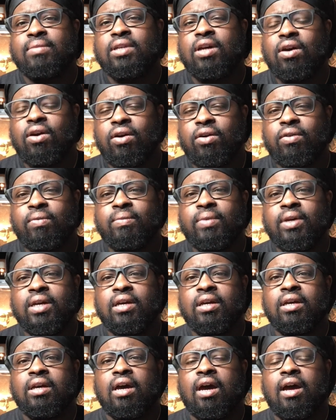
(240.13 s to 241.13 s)
home,
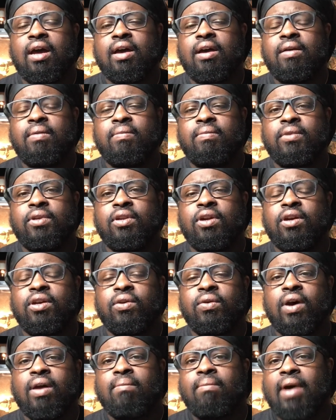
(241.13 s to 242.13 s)

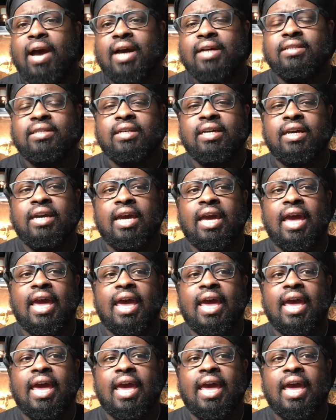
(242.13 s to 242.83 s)
you unbox it,